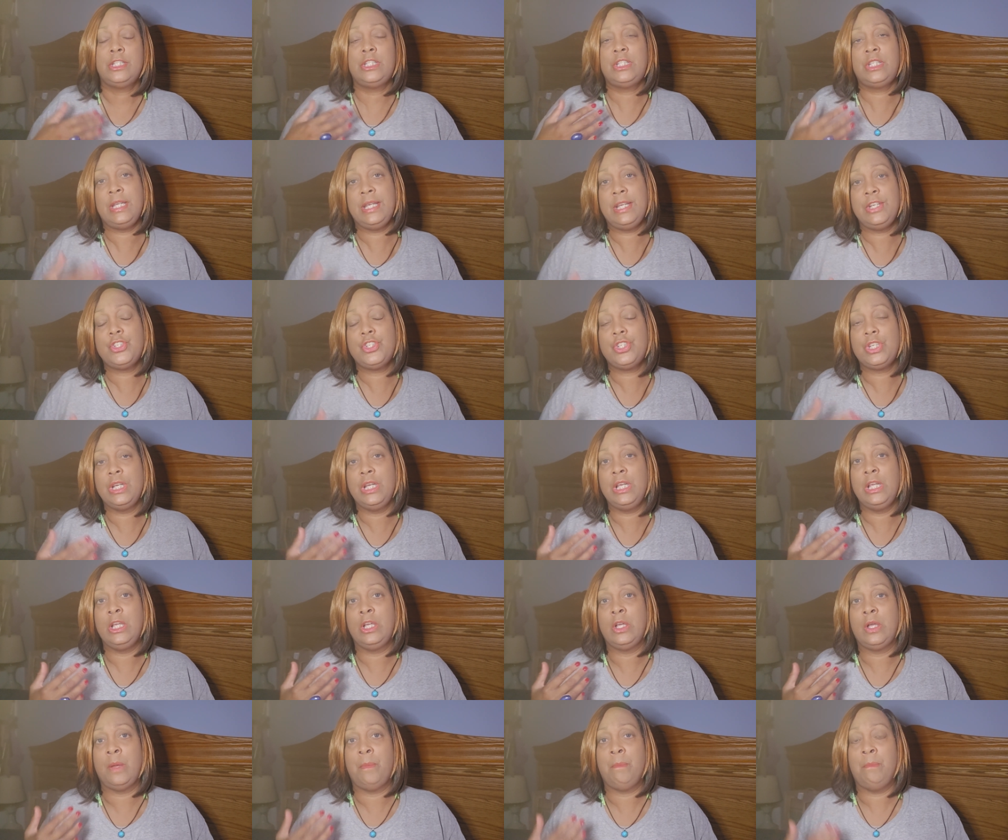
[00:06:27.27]

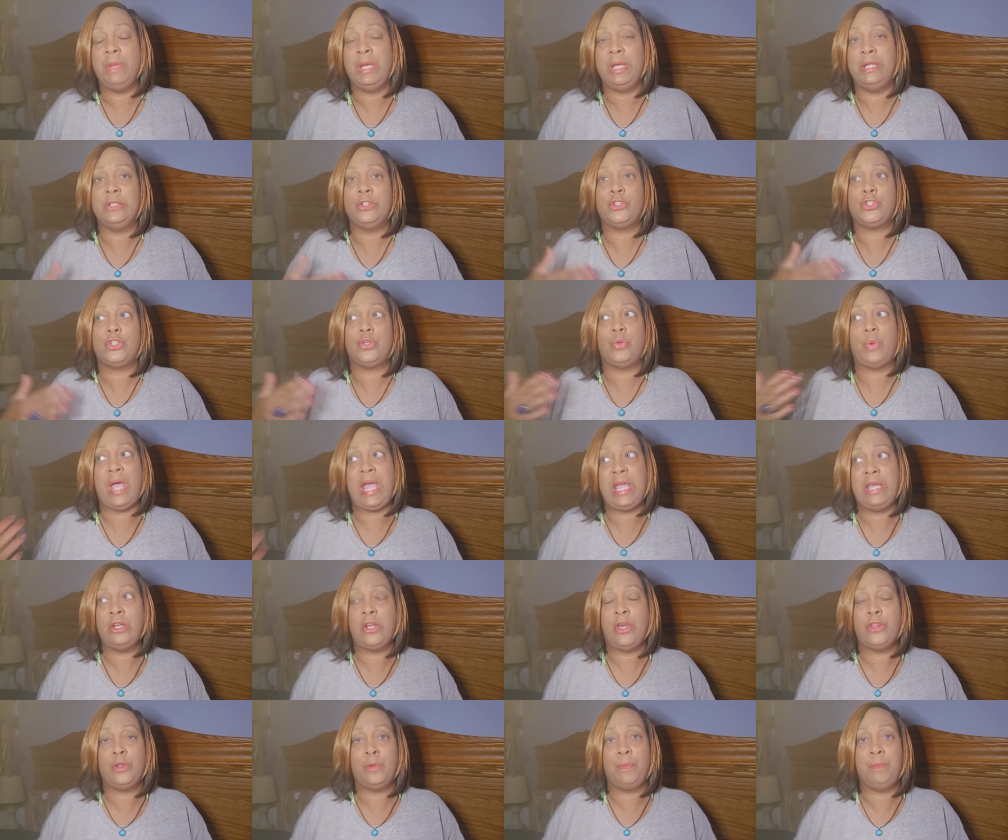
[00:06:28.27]
teaching men to
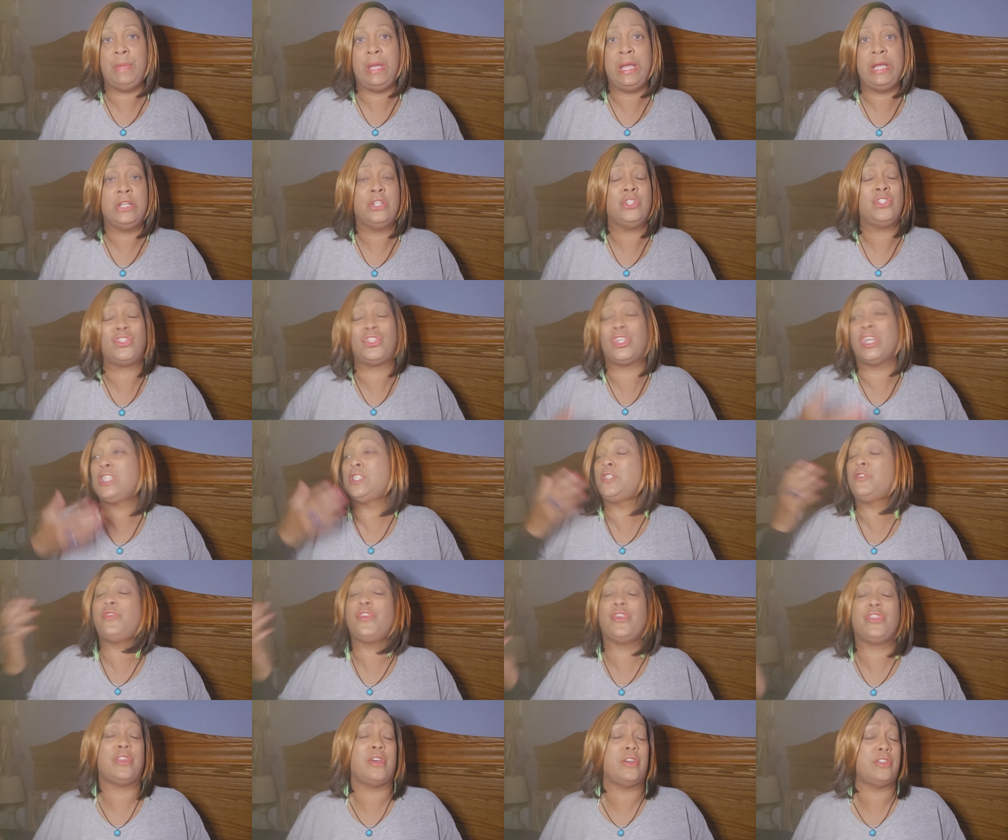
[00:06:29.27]
hate other men
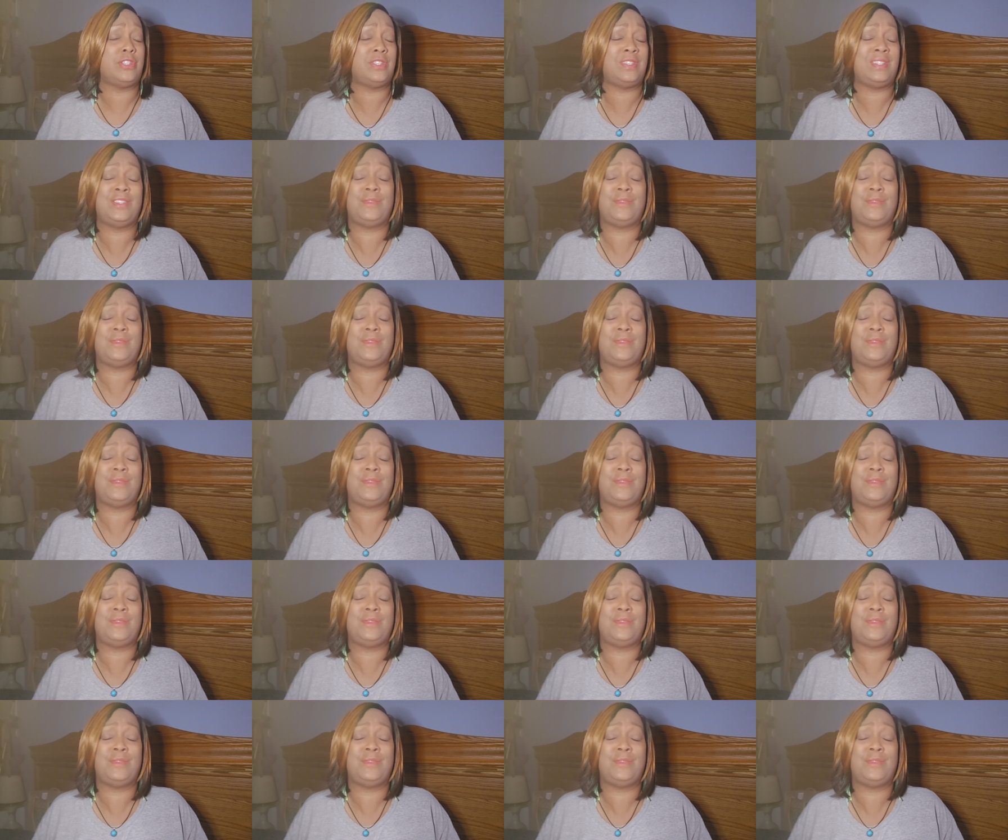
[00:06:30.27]
just for the